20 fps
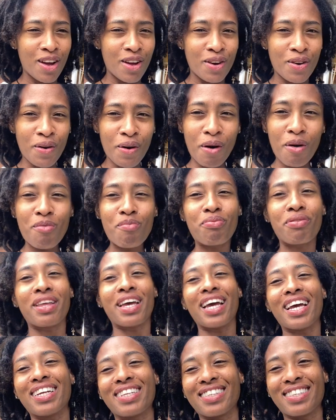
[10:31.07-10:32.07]
No
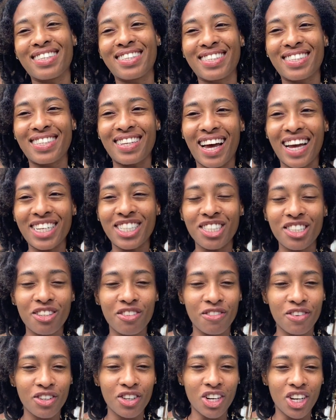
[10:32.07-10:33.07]
complaints. I
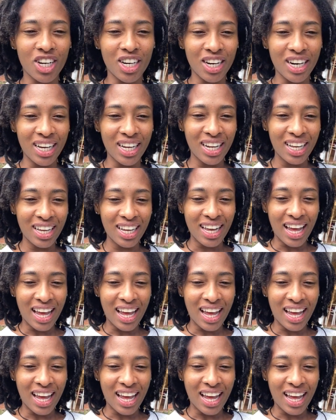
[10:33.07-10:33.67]
just feel good.